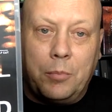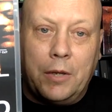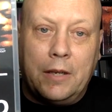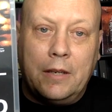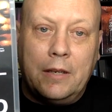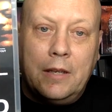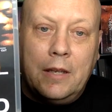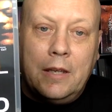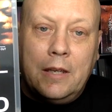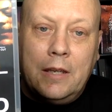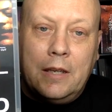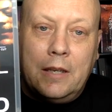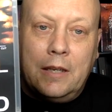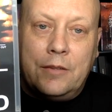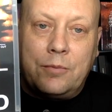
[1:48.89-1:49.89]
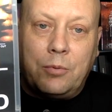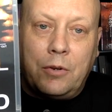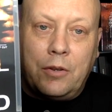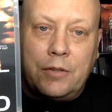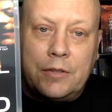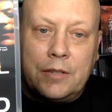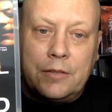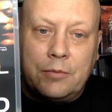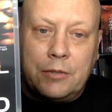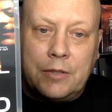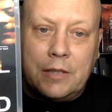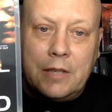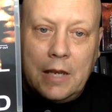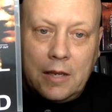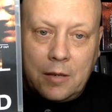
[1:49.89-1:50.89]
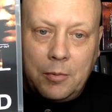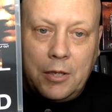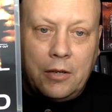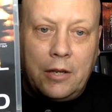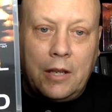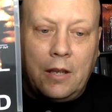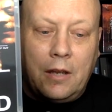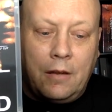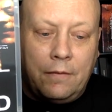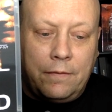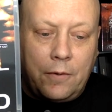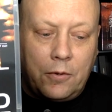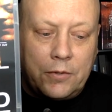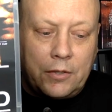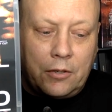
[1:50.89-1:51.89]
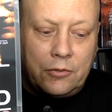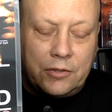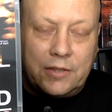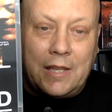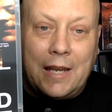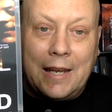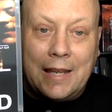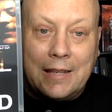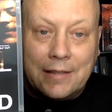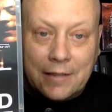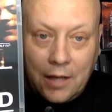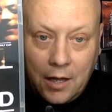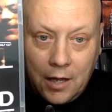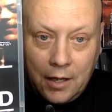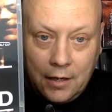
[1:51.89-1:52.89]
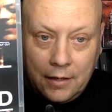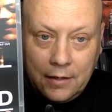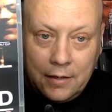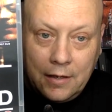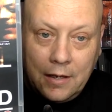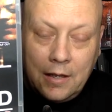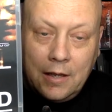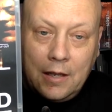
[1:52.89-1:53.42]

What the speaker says: But it's one of those things where it's a neat community of folks that are just getting it done.